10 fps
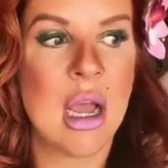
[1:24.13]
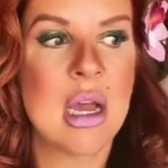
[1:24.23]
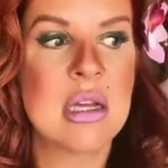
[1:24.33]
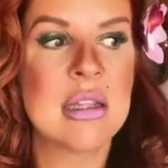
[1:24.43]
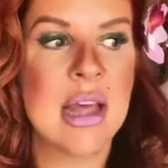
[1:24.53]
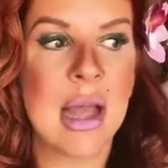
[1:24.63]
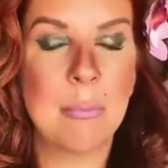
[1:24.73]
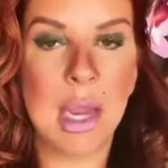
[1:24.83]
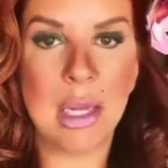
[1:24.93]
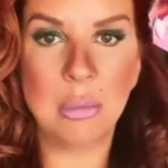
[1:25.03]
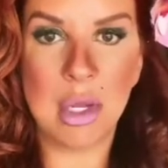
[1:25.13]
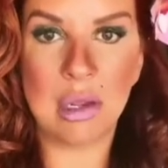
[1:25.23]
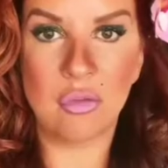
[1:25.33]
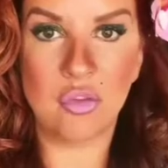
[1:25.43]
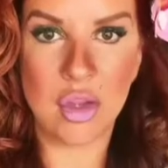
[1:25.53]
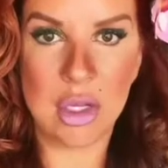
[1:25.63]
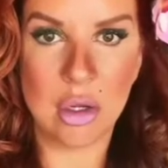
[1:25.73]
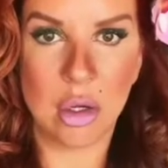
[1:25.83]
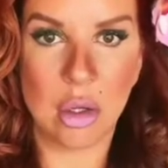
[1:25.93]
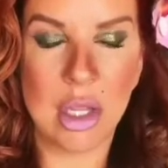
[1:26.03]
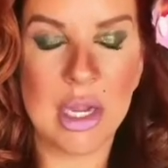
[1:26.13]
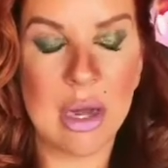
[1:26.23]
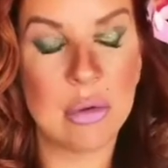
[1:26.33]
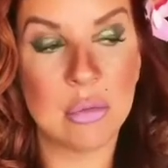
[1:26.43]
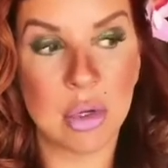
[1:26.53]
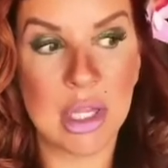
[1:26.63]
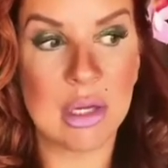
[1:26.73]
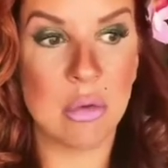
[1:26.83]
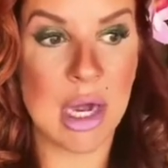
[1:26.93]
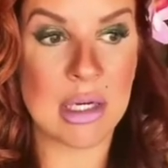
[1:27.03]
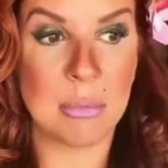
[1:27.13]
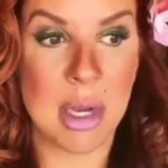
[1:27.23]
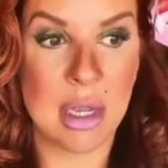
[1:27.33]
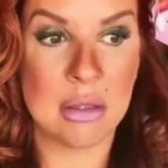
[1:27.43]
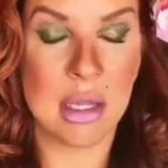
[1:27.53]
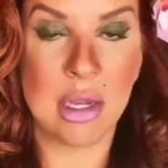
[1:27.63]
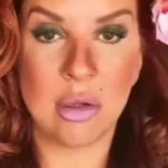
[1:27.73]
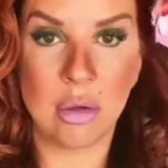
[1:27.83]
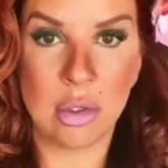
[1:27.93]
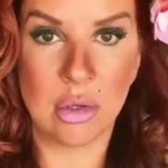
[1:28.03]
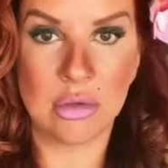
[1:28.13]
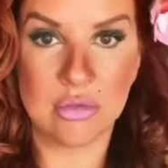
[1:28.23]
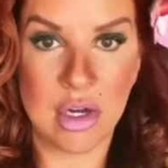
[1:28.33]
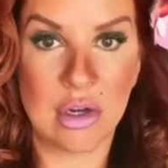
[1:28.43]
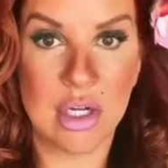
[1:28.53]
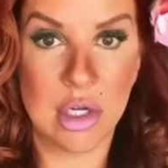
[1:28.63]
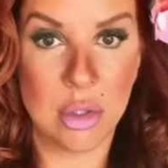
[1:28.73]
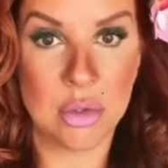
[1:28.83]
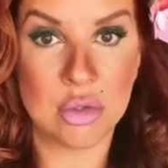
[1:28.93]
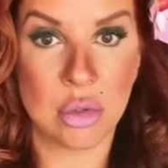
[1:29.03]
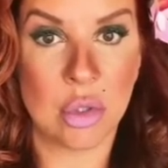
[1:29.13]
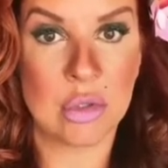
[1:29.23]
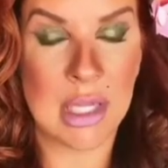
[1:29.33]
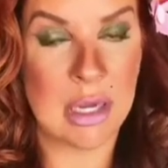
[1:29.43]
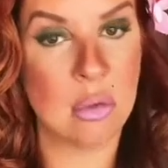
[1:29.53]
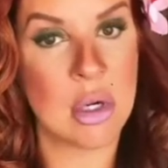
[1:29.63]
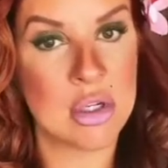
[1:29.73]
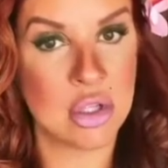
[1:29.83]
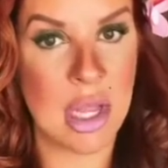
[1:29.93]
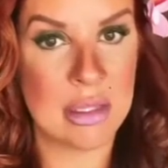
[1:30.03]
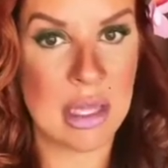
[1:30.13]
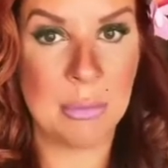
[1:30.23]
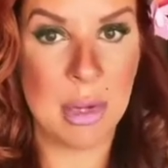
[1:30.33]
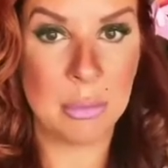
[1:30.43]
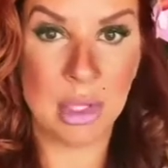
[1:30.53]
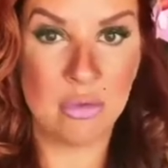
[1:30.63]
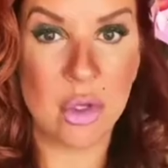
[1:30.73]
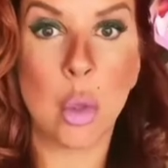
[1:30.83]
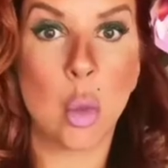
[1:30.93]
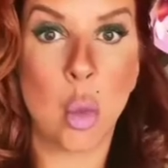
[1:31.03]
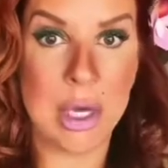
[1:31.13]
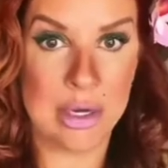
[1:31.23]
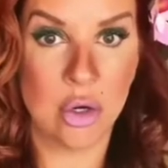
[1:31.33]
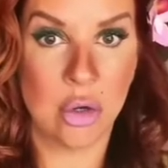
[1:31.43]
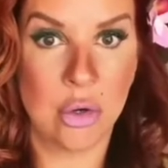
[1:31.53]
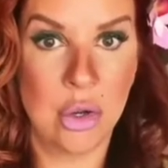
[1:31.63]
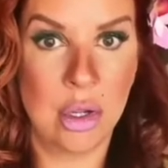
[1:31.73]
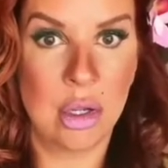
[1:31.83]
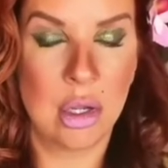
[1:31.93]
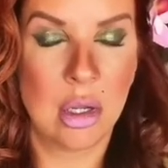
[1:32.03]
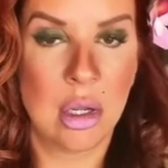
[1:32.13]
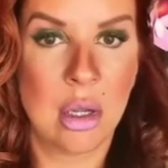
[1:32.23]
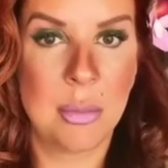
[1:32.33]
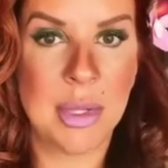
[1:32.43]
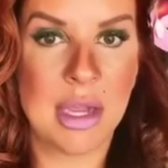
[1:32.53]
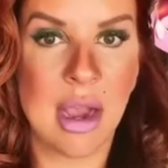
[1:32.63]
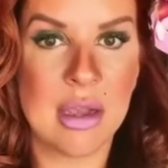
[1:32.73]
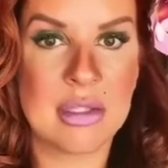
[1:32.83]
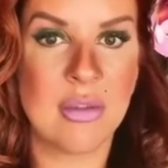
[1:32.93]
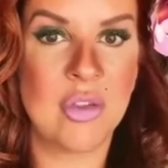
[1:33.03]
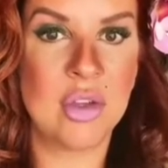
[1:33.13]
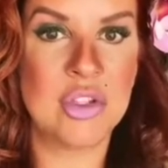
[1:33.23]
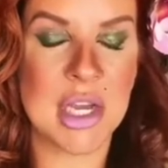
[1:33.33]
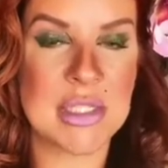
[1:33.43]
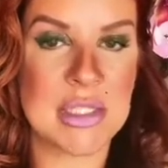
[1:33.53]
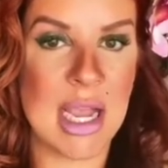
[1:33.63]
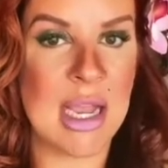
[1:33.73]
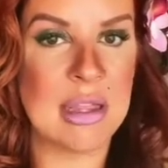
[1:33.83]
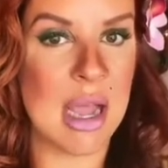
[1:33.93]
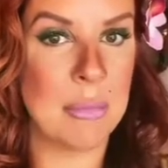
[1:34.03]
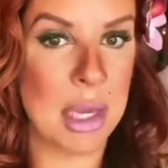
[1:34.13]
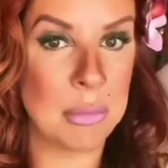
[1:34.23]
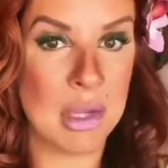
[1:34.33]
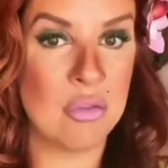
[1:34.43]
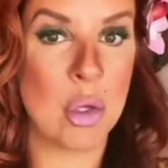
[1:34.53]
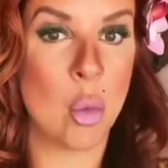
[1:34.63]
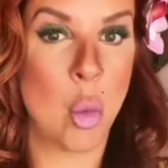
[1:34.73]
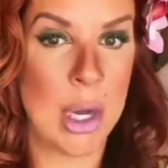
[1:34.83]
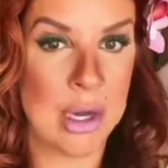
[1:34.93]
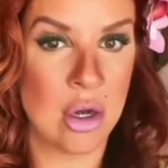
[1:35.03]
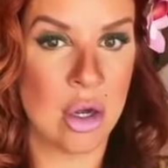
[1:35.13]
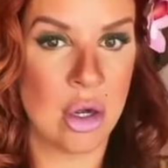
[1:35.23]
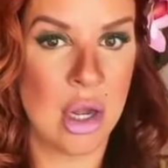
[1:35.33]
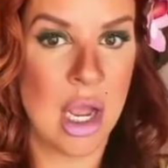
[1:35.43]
that made me feel, and I would really recommend that you use very neutral language, like that made me feel weird. Because if you just say that made me feel weird,